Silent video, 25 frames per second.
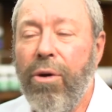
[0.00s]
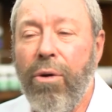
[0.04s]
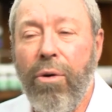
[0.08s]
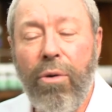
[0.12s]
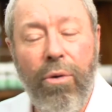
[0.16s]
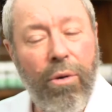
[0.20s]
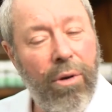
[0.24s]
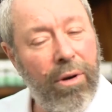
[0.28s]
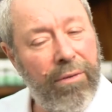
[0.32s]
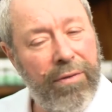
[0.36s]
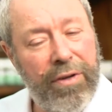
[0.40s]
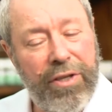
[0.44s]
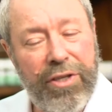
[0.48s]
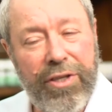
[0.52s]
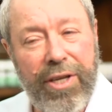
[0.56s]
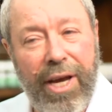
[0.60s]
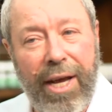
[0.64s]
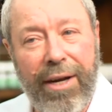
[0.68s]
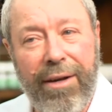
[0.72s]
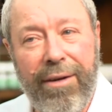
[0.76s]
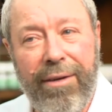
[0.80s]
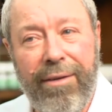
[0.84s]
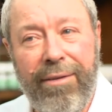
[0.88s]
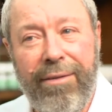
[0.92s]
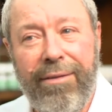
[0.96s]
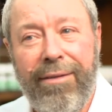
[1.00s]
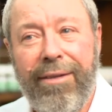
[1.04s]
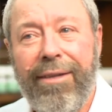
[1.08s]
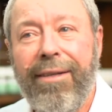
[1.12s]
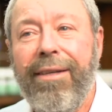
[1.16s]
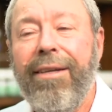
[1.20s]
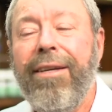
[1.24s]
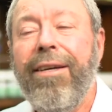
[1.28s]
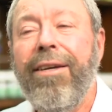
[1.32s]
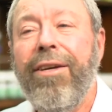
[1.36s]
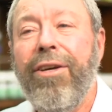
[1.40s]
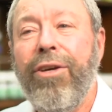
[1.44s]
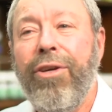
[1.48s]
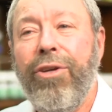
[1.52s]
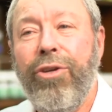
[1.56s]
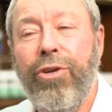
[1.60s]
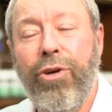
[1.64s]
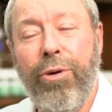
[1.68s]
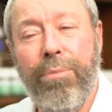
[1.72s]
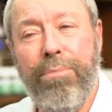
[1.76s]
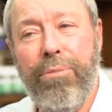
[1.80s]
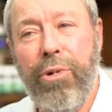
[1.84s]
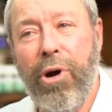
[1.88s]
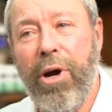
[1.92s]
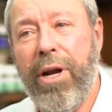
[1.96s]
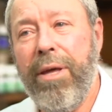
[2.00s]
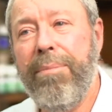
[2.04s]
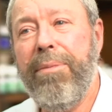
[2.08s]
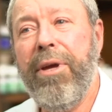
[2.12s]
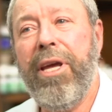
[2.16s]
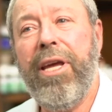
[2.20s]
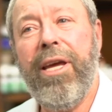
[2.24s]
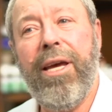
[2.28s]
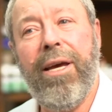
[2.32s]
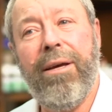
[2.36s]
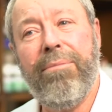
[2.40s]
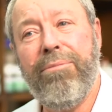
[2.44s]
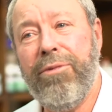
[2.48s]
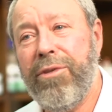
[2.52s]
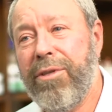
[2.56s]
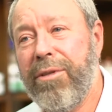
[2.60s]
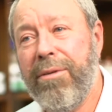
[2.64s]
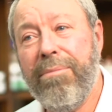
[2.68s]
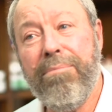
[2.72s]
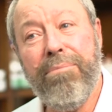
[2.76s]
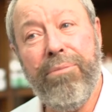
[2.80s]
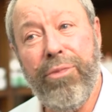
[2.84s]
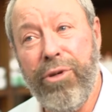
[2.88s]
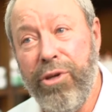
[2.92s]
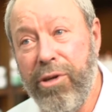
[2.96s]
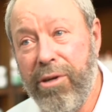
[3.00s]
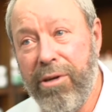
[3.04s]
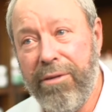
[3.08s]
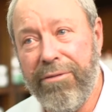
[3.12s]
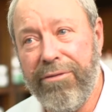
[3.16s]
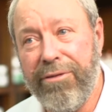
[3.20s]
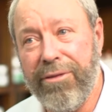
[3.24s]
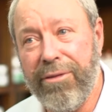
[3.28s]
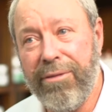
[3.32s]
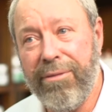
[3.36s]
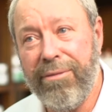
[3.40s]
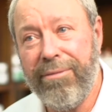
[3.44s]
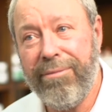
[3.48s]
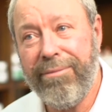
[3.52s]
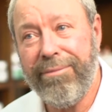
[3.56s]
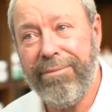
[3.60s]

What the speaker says: all of a sudden, your body becomes beautiful.